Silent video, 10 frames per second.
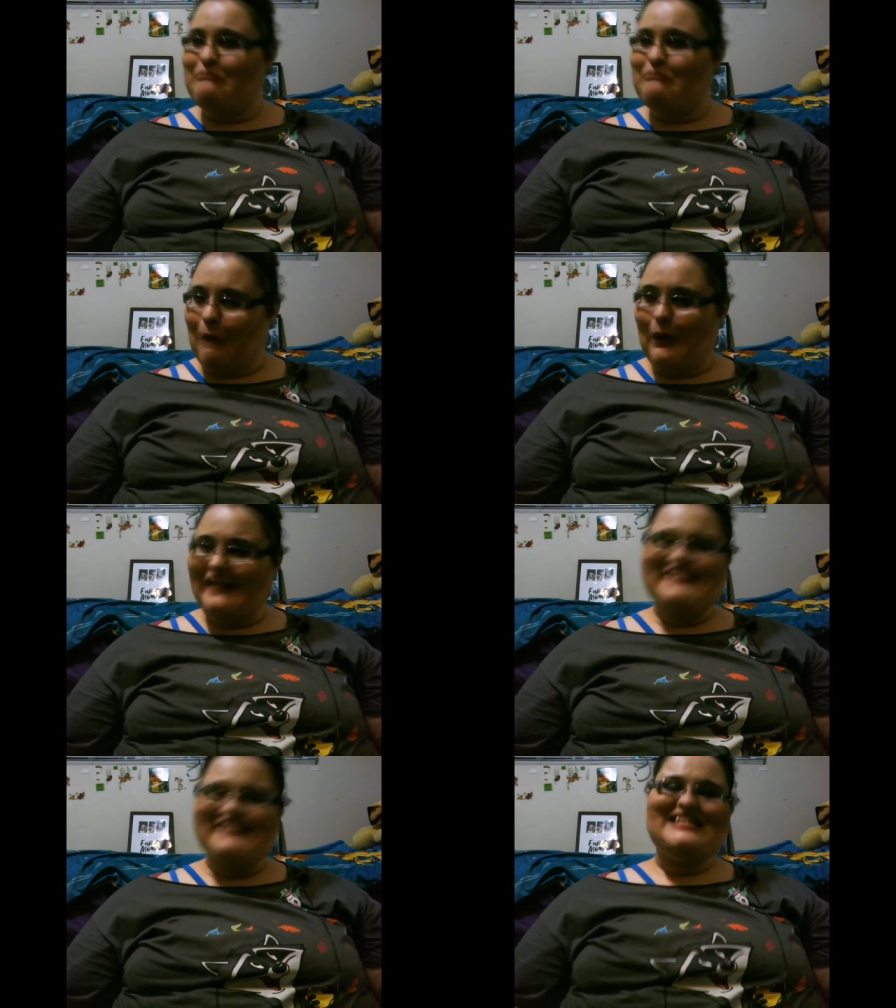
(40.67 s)
more
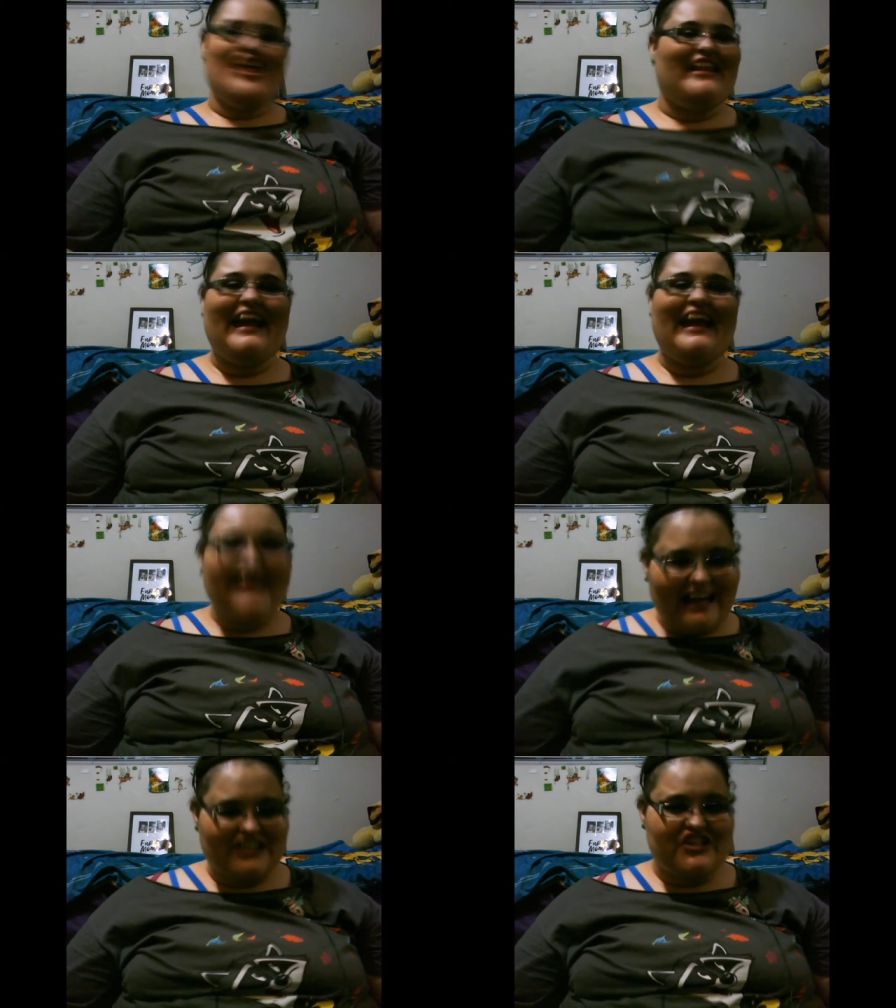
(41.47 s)
so that they
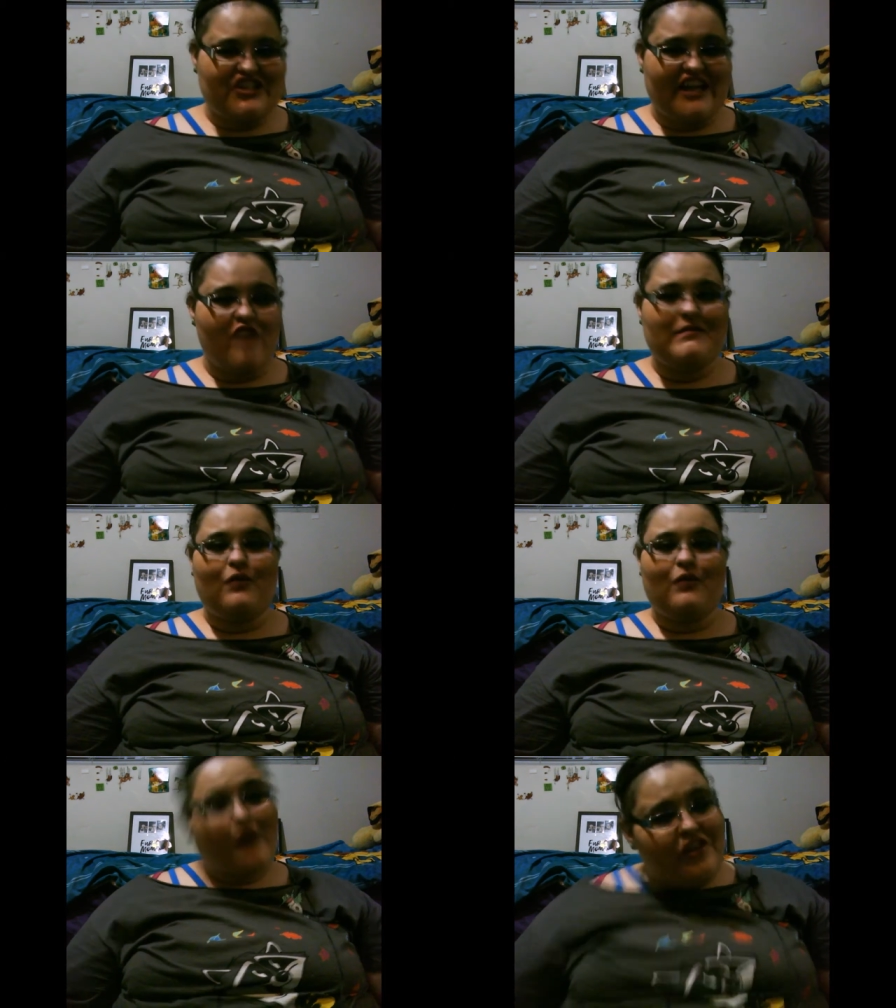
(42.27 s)
could actually help me
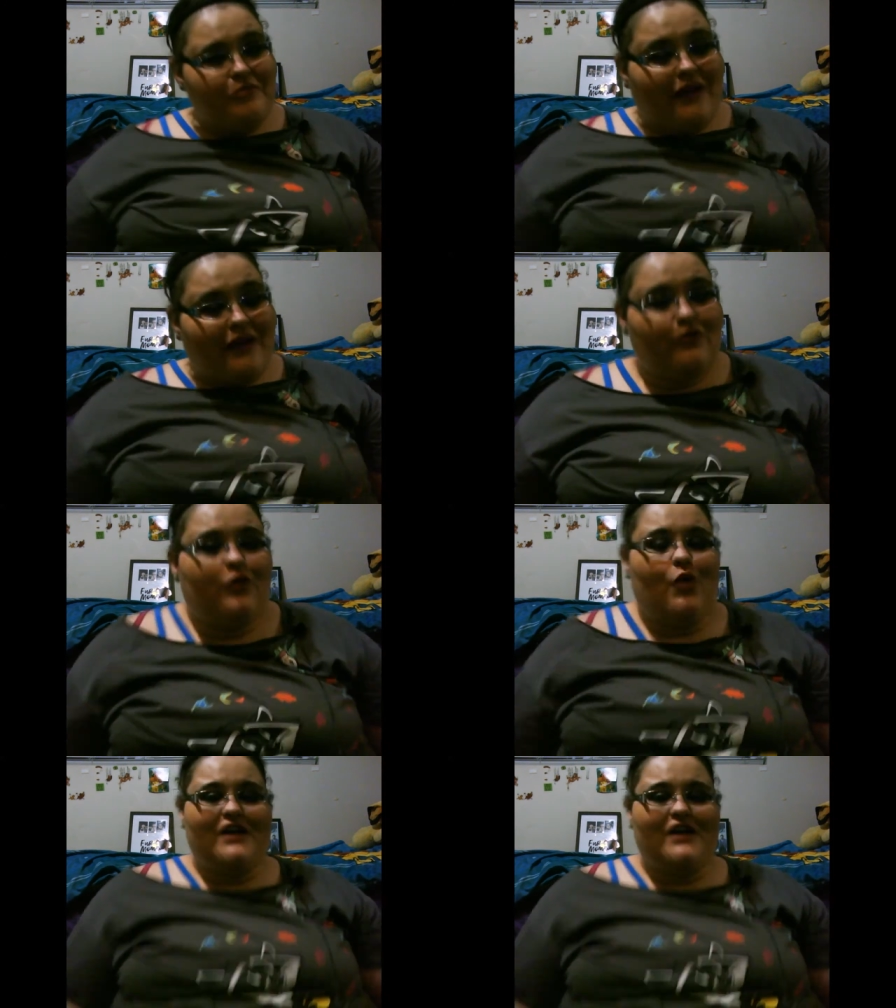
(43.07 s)
with my
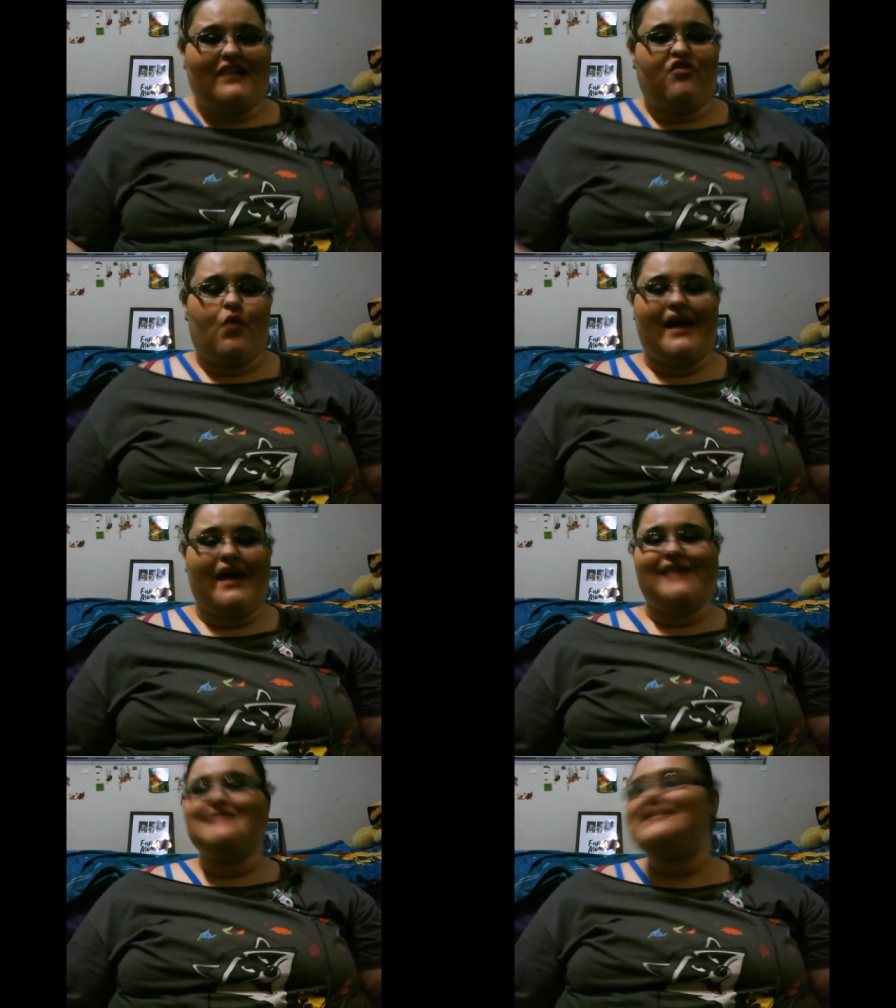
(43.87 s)
reward
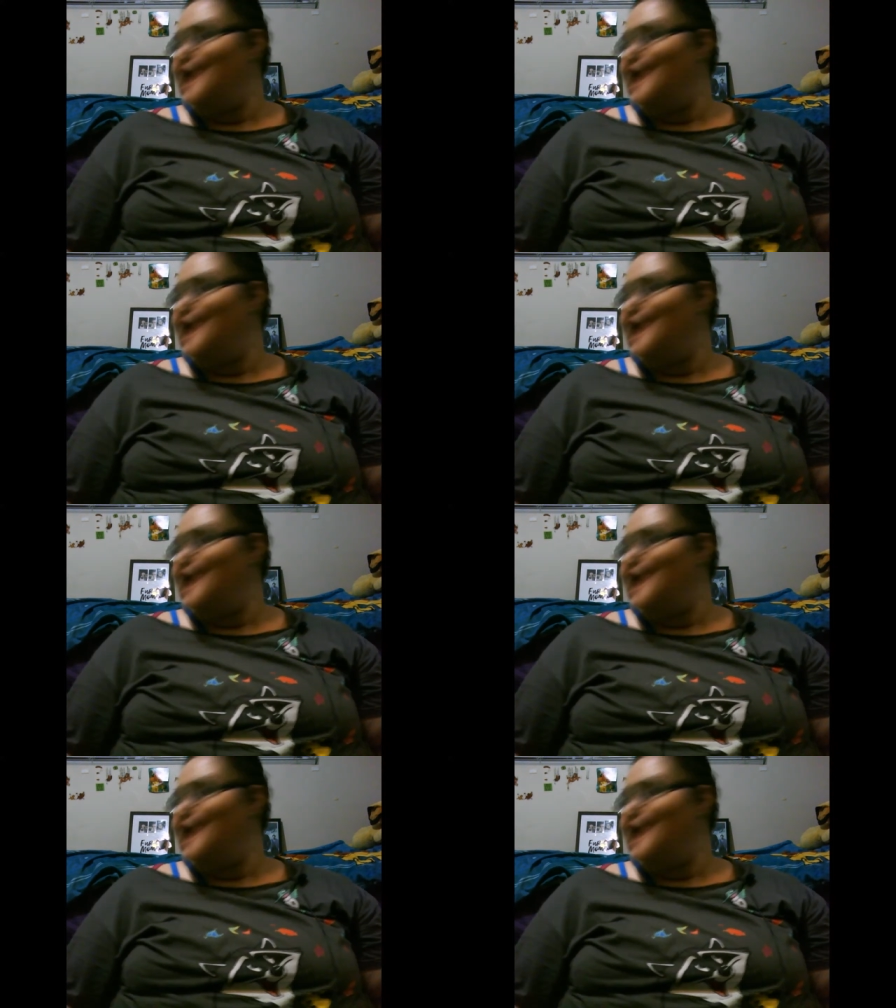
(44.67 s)
giveaways,